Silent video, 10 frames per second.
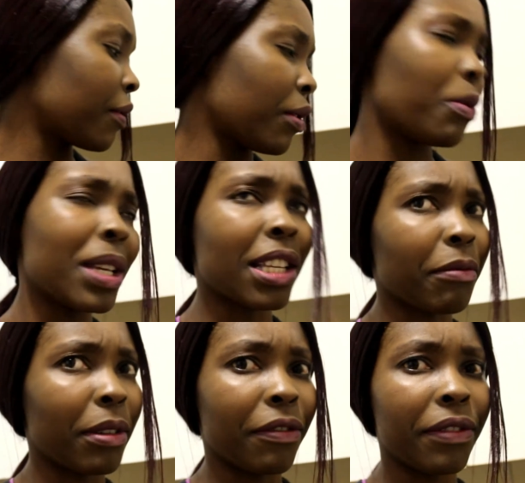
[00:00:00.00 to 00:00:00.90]
few weeks I've
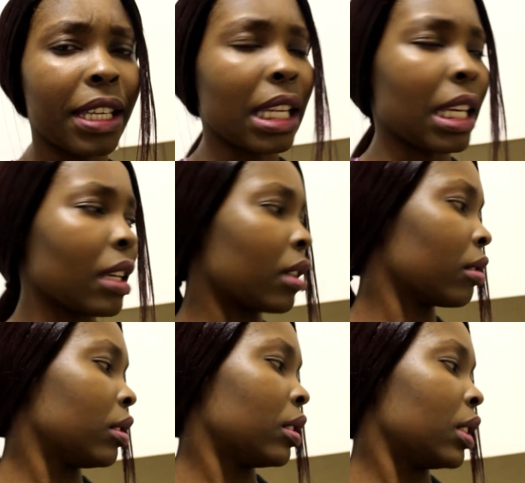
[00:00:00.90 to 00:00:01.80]
been feeling,
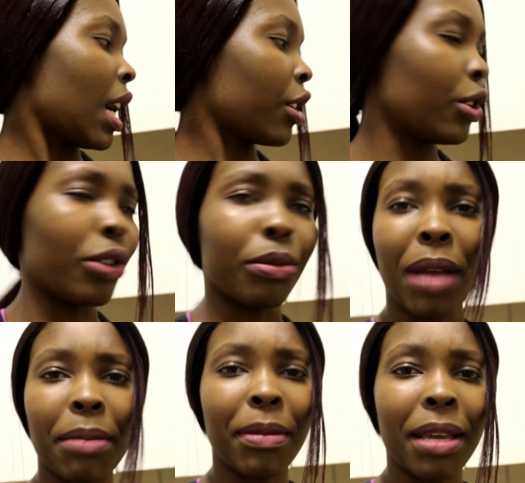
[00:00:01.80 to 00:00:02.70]
I don't know,
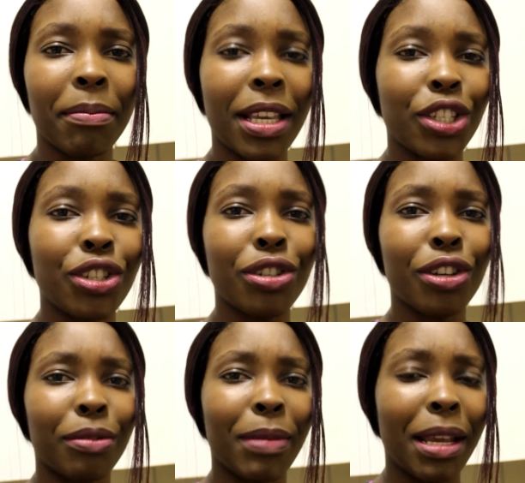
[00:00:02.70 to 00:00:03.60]
my
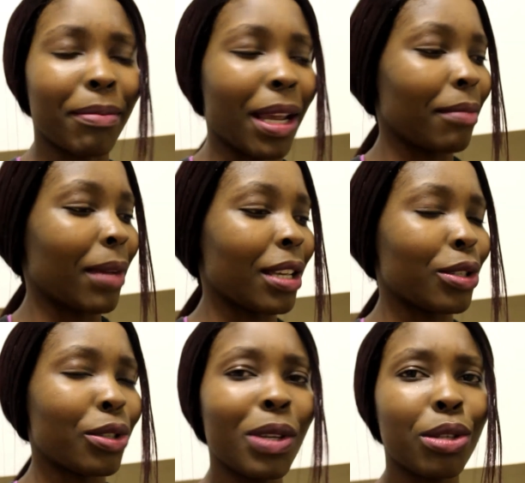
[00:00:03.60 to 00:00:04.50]

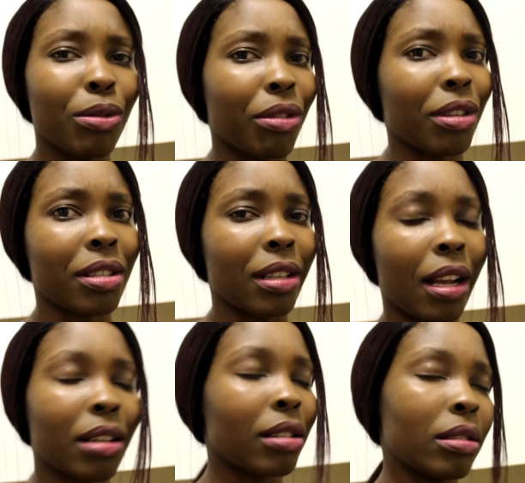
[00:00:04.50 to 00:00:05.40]
sweet tooth is
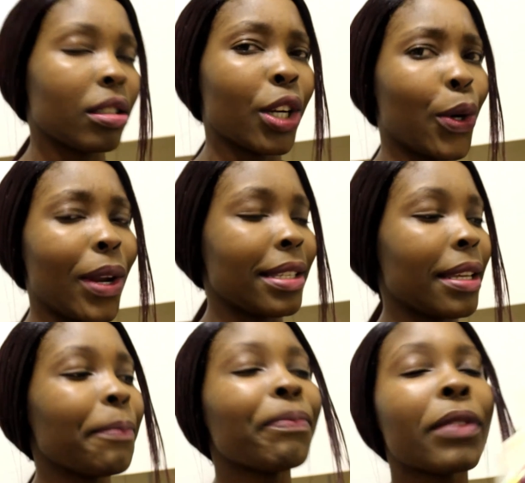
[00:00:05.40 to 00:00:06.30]
like
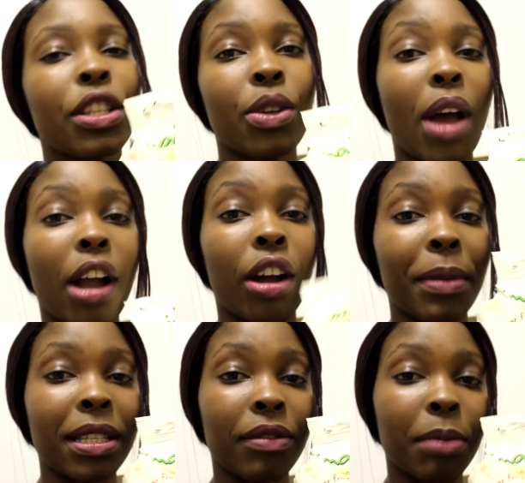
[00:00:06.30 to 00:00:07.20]
crazy. So I got
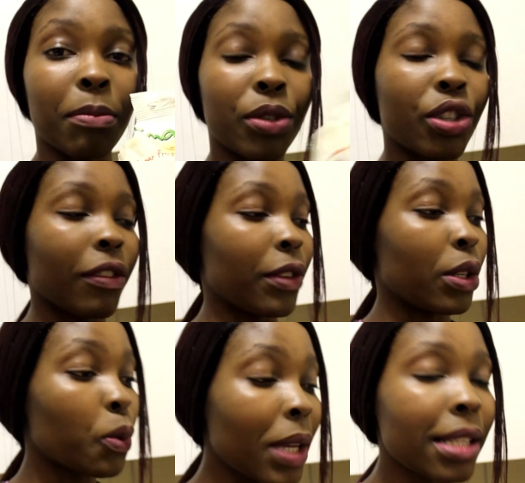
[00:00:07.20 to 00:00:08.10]
myself some sugar-free
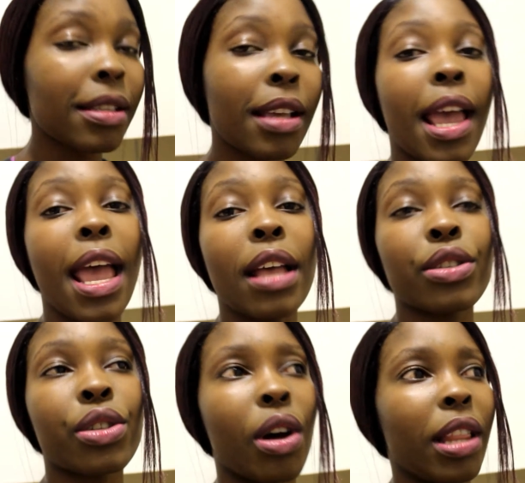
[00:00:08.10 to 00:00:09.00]
sweets, and
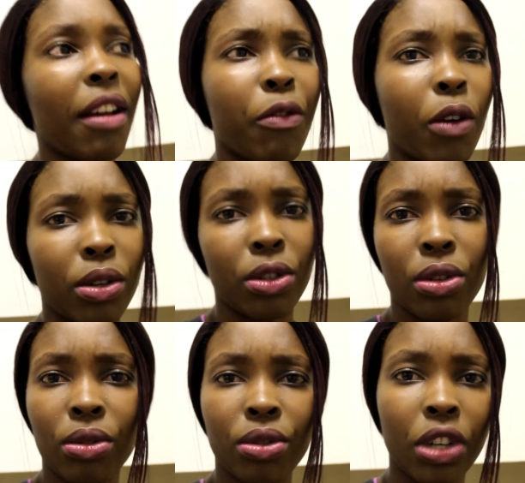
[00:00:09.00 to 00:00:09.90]
so I'll have 1 or
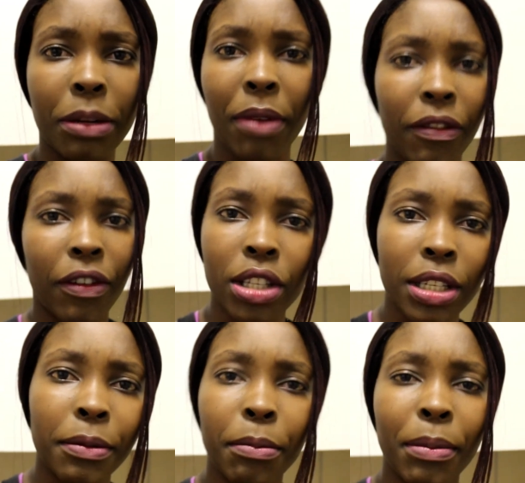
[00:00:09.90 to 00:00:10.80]
2 during my
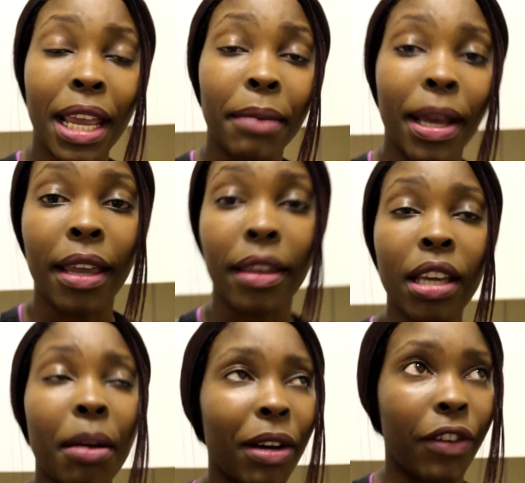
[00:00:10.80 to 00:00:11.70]
fasting my
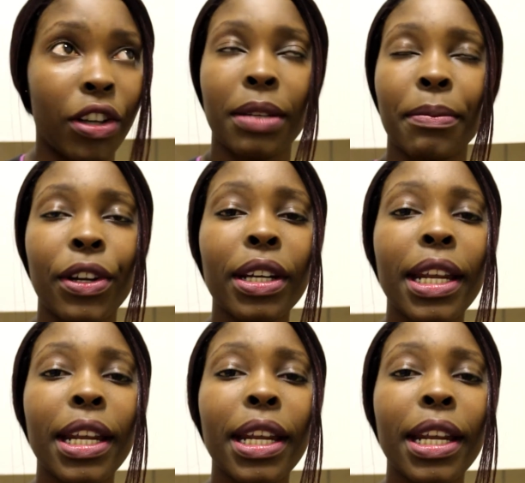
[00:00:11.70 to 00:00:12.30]
fasting period.